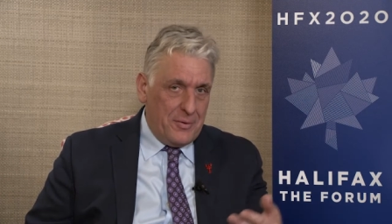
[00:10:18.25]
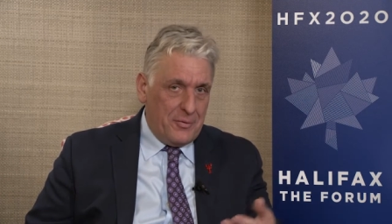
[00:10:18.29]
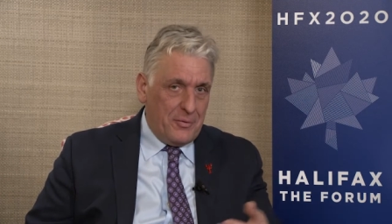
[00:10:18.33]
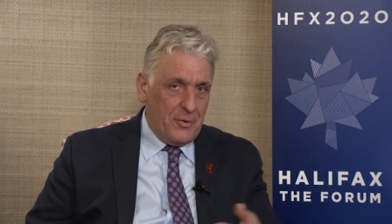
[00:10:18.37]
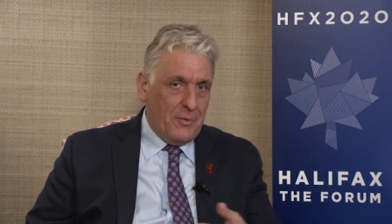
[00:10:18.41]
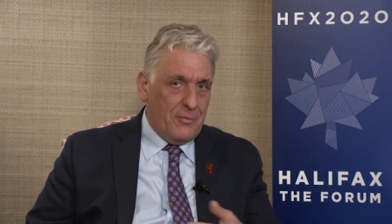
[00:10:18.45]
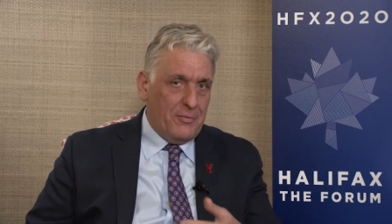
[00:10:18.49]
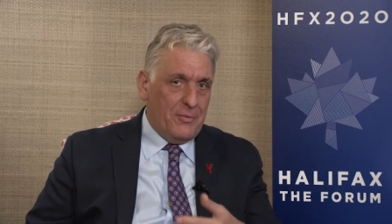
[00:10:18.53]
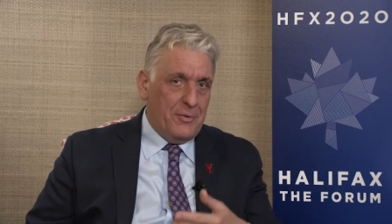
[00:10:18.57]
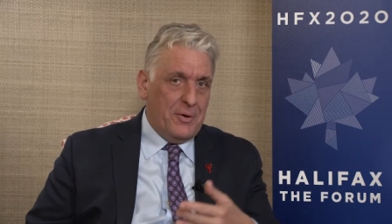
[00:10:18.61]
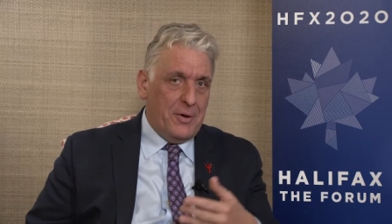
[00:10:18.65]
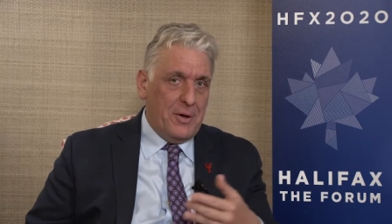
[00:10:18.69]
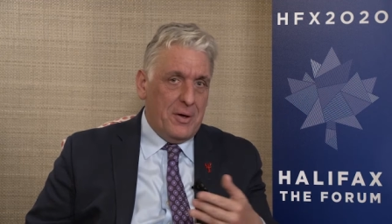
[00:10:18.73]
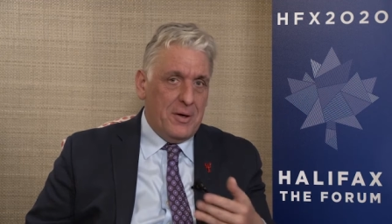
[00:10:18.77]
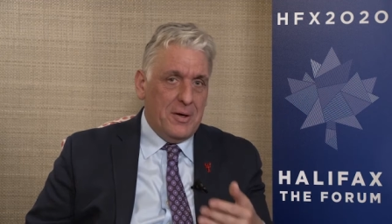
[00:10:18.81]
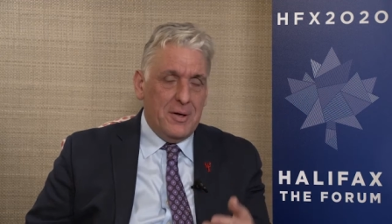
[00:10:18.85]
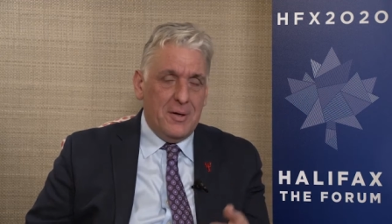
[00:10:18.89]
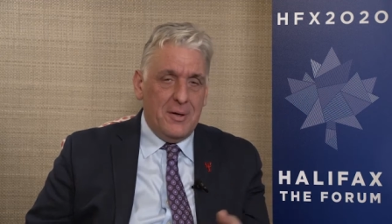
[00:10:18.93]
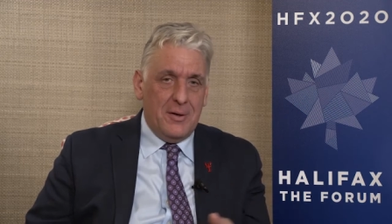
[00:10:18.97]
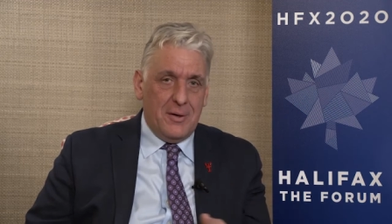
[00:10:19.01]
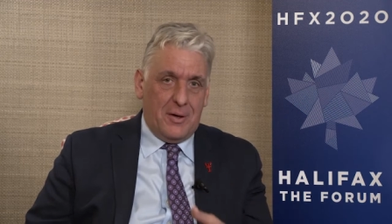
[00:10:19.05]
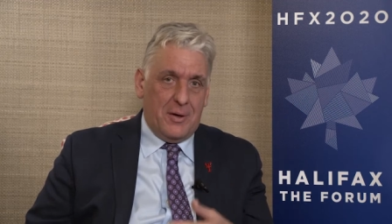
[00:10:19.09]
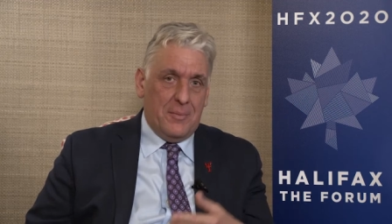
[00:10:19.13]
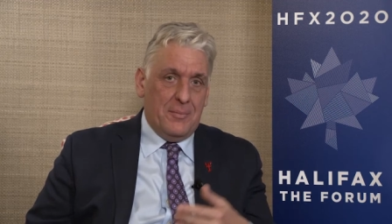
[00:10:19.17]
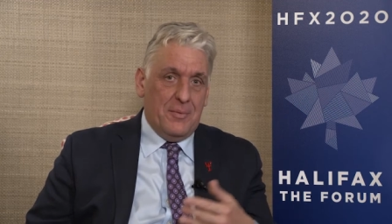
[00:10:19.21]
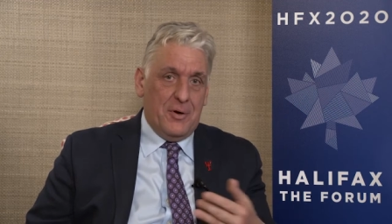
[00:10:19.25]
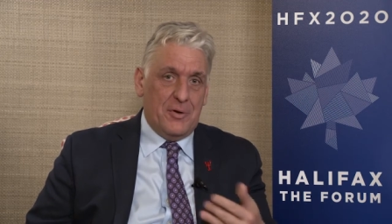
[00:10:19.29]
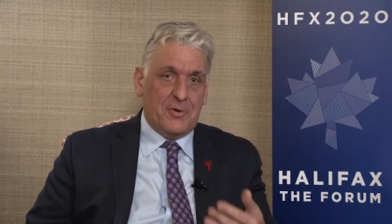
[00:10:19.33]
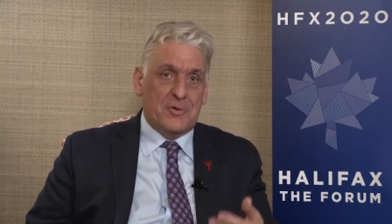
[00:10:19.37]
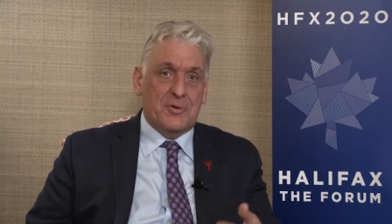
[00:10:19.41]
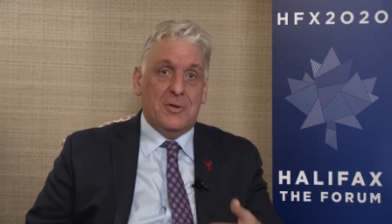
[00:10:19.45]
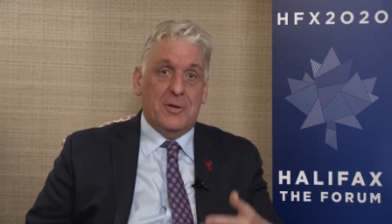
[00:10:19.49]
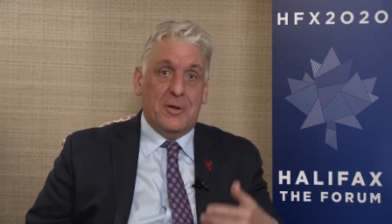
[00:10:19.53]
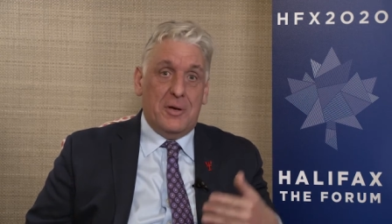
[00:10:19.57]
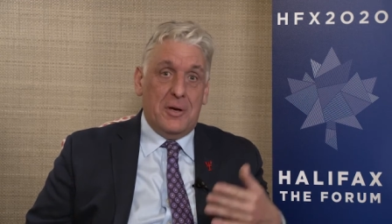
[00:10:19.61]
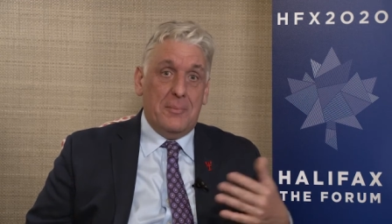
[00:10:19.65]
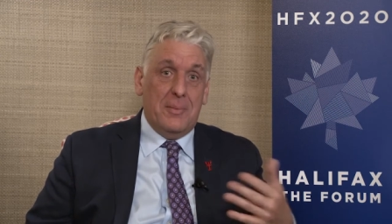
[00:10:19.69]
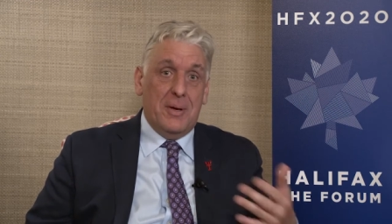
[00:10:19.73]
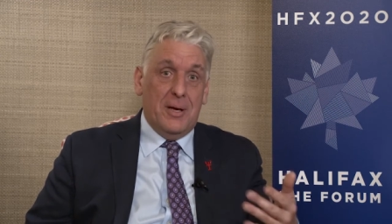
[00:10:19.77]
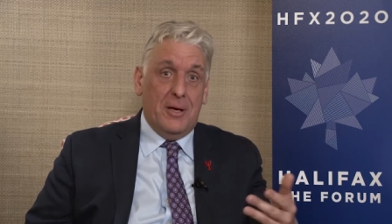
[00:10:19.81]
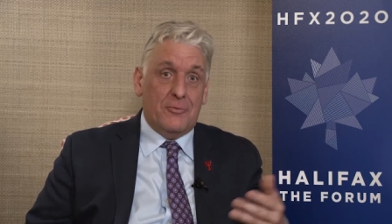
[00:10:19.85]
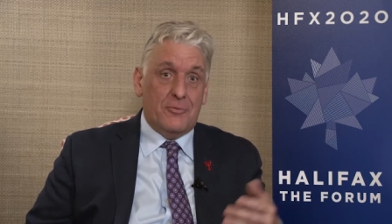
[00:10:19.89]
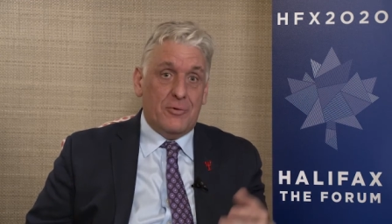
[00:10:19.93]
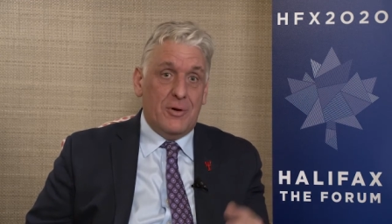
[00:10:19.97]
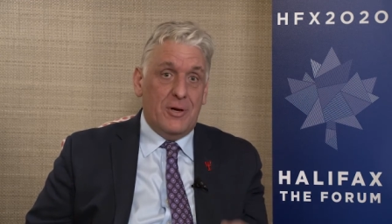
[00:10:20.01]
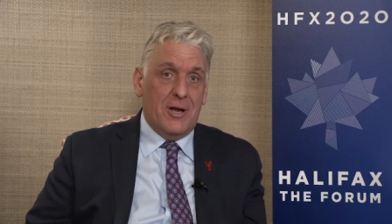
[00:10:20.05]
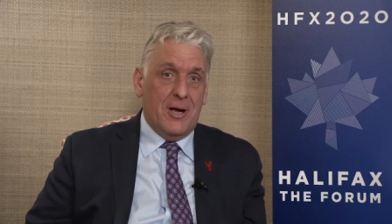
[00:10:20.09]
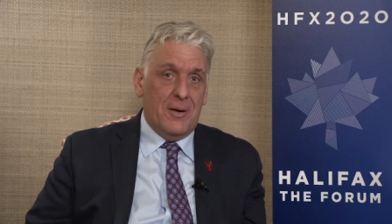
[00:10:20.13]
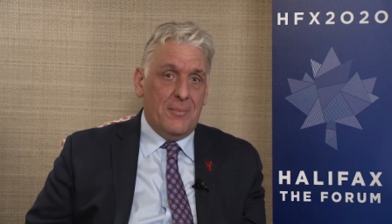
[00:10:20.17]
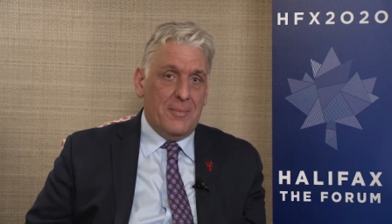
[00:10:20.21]
there's often a commercial and a
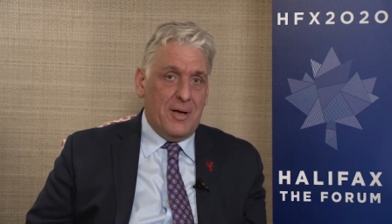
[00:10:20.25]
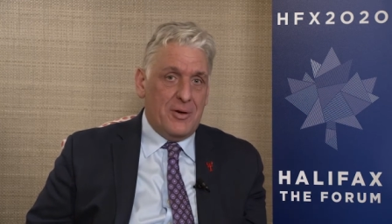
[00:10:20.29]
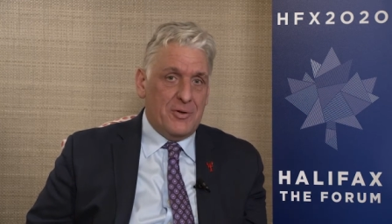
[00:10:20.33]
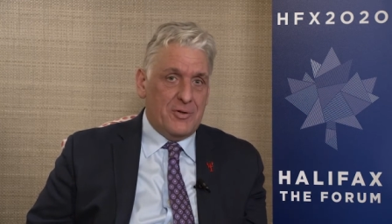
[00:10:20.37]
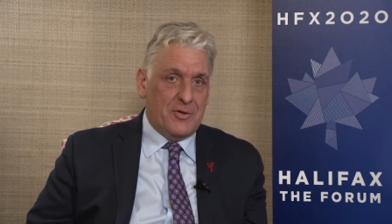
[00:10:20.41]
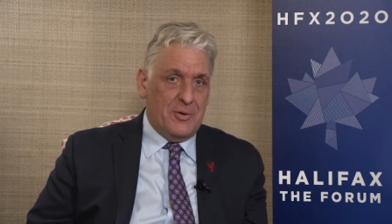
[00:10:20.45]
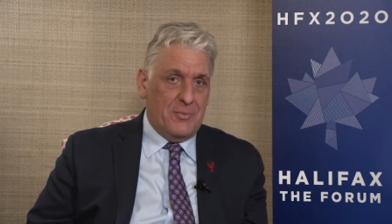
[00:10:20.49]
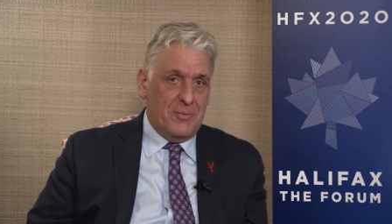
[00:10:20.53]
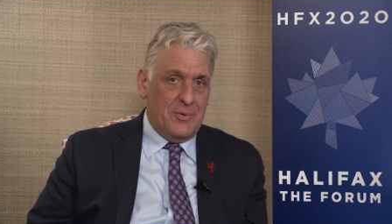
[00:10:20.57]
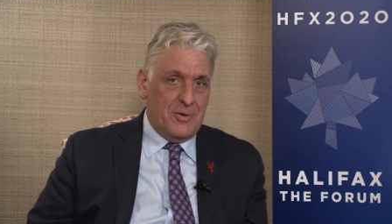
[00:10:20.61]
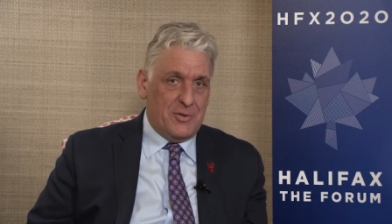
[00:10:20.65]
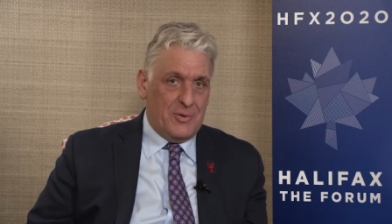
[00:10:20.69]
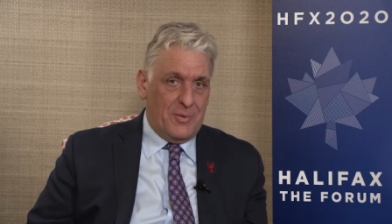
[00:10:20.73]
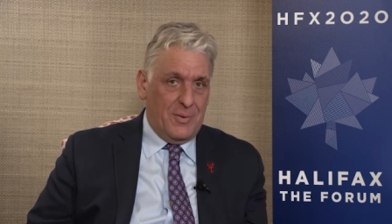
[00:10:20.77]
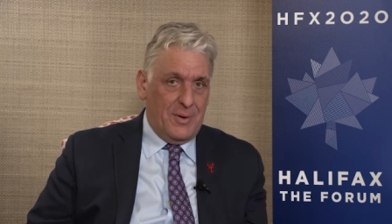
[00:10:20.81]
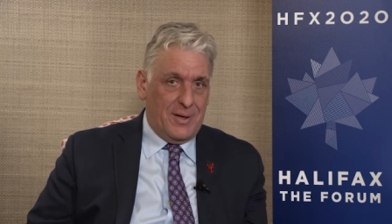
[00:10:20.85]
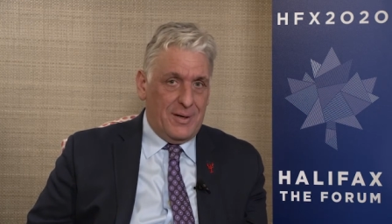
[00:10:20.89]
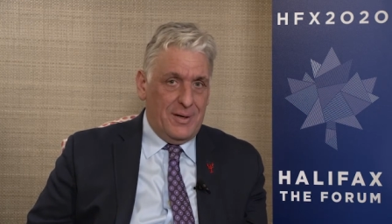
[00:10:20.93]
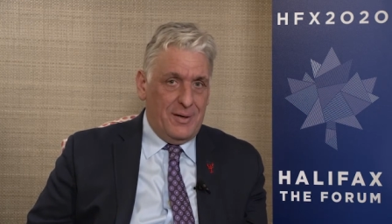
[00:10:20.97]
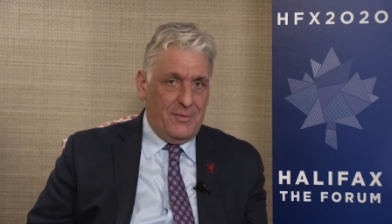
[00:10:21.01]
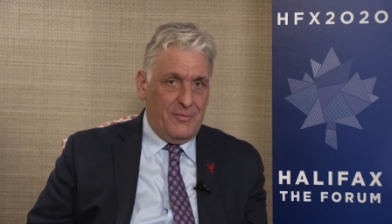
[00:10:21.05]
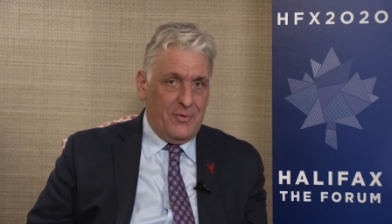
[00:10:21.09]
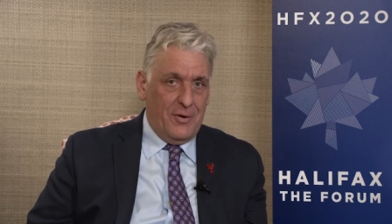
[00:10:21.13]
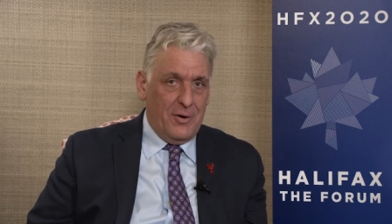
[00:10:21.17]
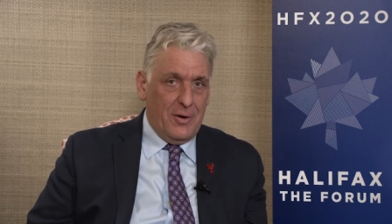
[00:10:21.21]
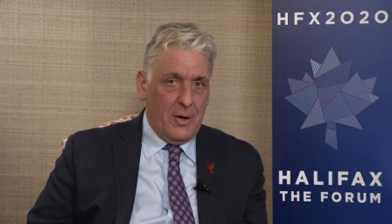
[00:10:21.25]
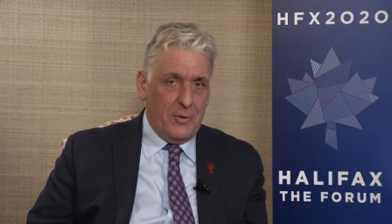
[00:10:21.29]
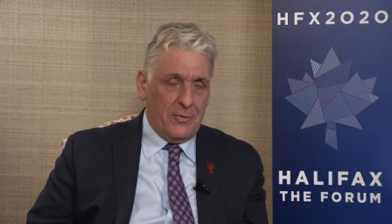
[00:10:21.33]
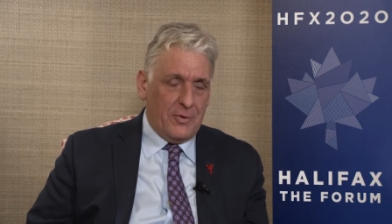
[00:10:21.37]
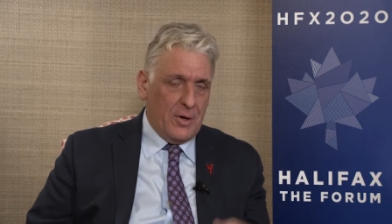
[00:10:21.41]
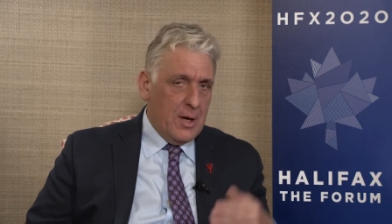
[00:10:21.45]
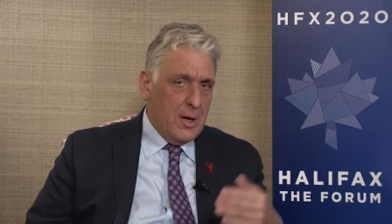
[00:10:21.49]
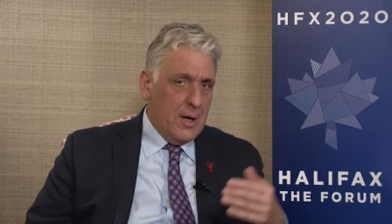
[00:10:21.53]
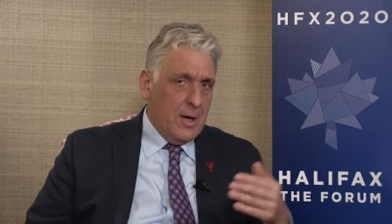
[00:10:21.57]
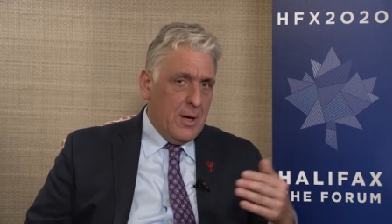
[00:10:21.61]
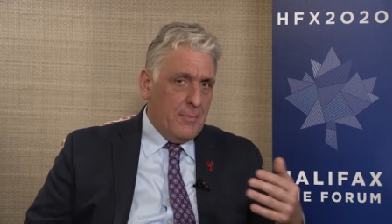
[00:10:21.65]
military dimension which quickly follows.